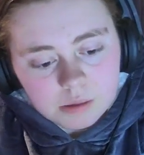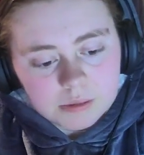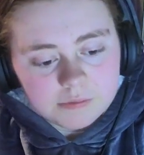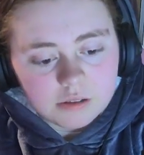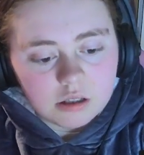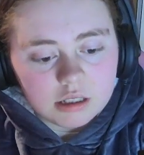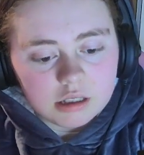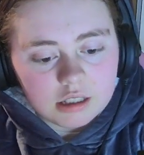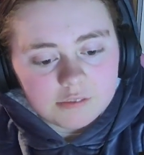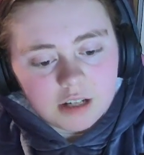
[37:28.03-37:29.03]
But before
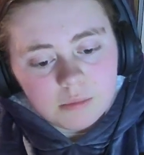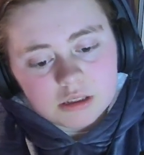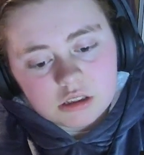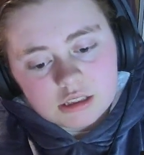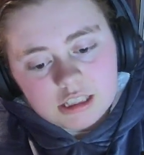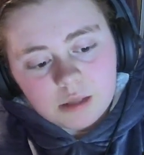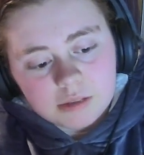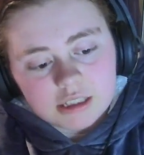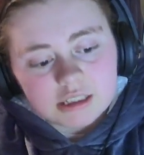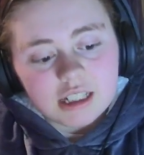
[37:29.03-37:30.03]
the farmers could
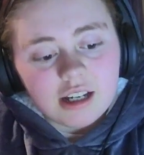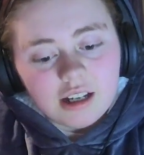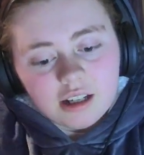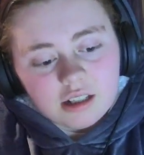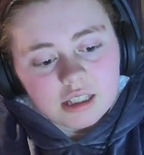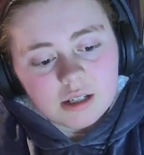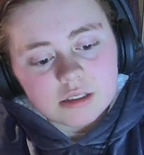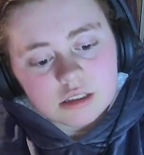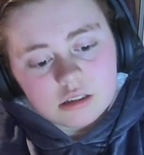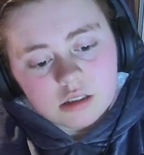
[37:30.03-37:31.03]
celebrate, there
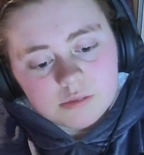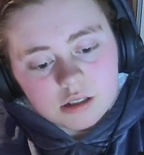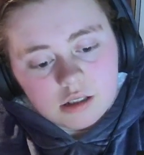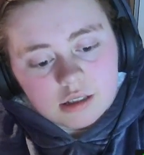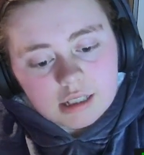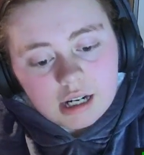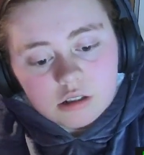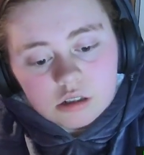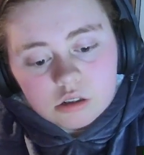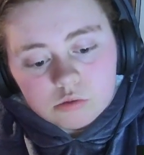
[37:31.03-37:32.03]
was another
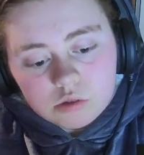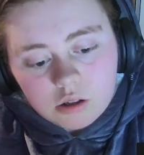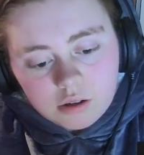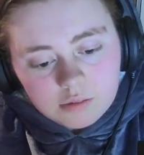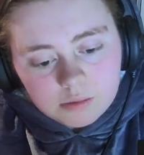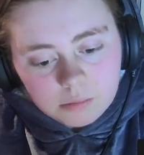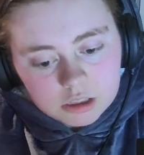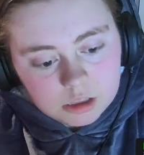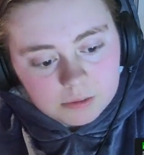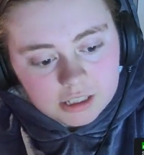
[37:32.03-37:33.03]
louder roar from
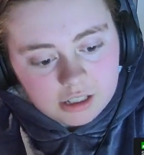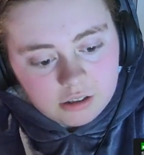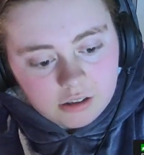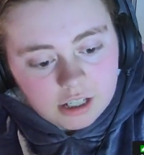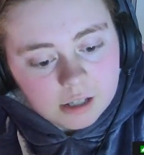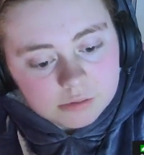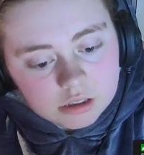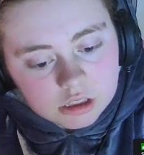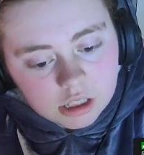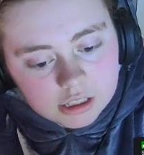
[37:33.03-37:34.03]
the top of the hill.
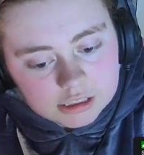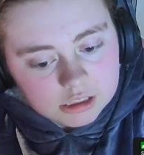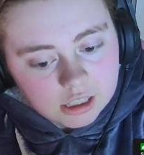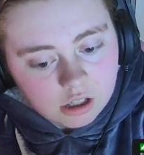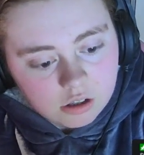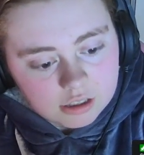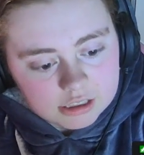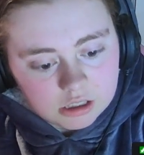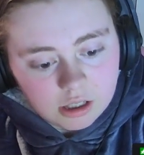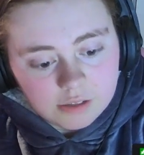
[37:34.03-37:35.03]
Everyone turned, and to their horror,
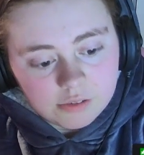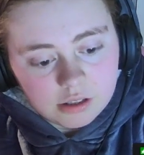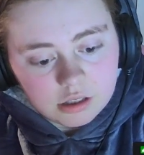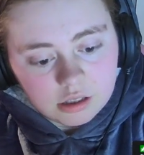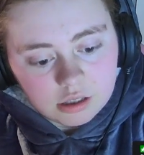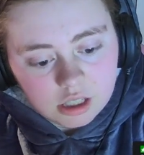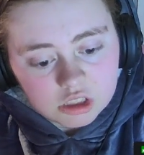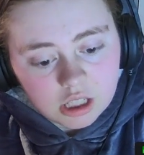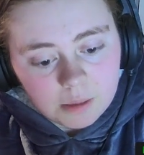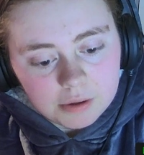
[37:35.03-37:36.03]
they saw an even
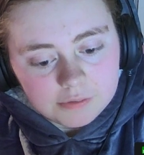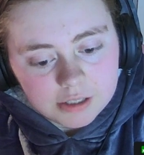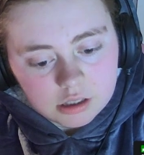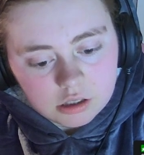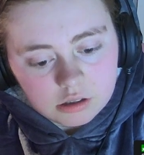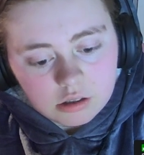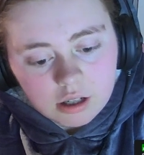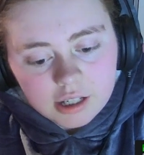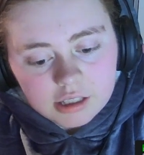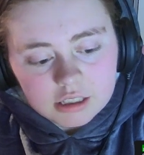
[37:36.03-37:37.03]
larger armored vehicle,
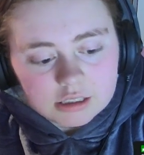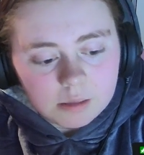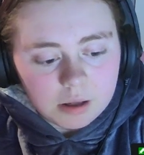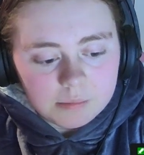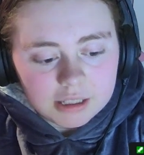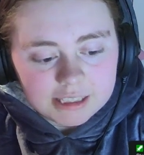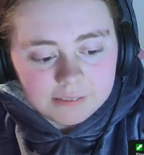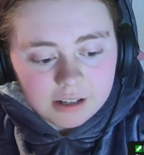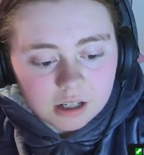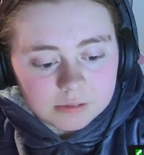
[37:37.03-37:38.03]
this time a
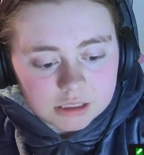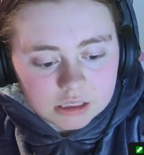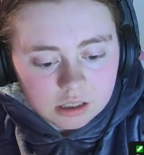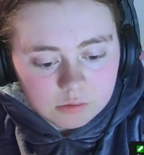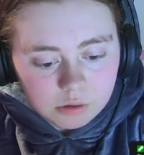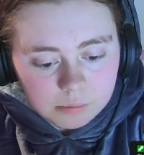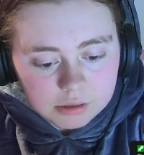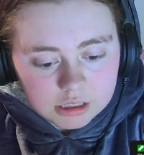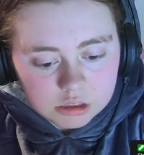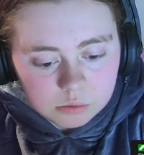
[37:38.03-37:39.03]
massive harvester
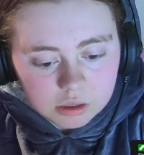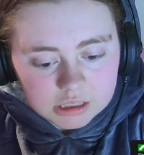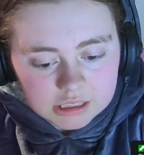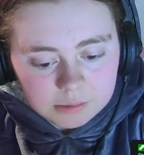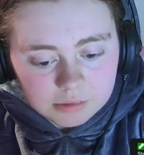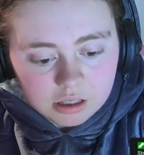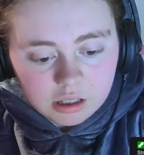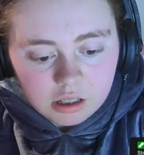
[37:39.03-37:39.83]
rumbling towards them.